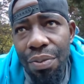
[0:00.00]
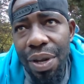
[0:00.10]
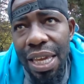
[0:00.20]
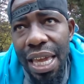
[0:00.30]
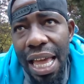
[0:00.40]

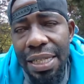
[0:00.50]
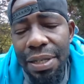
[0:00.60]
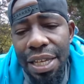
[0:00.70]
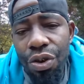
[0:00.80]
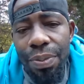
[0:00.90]
we
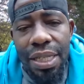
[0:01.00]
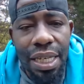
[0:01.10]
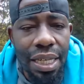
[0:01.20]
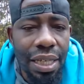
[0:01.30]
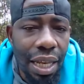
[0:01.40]
as humans
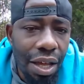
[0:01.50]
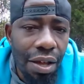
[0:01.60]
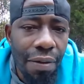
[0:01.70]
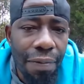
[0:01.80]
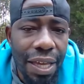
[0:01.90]
need
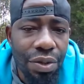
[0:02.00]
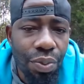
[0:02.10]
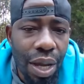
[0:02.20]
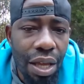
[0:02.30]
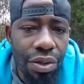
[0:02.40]
love as
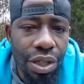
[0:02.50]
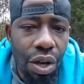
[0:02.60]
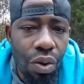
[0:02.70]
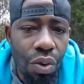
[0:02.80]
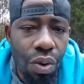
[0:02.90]
well.
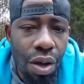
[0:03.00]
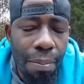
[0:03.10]
So